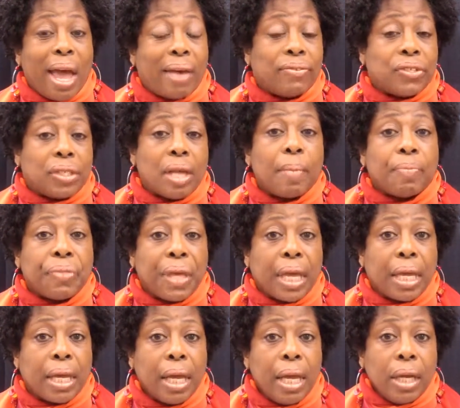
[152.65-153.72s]
have something
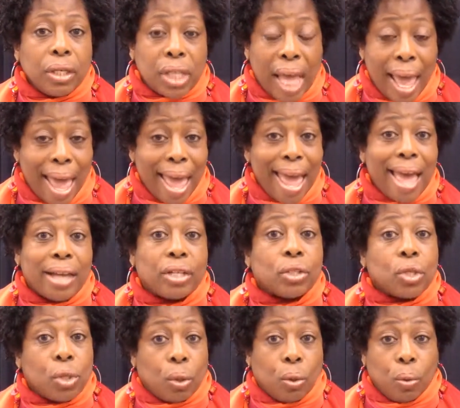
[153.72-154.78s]
to add
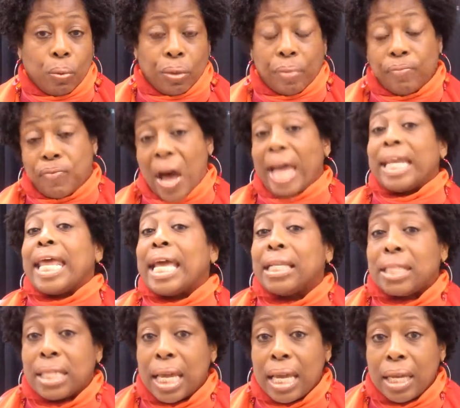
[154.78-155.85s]
to the
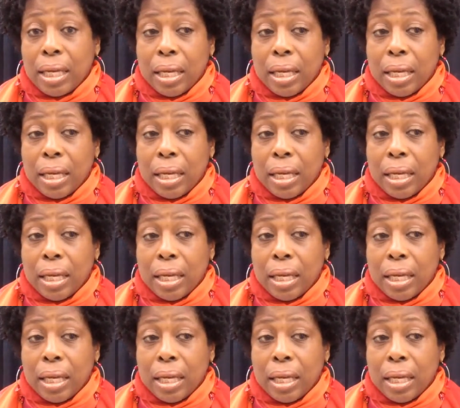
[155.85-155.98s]
financing,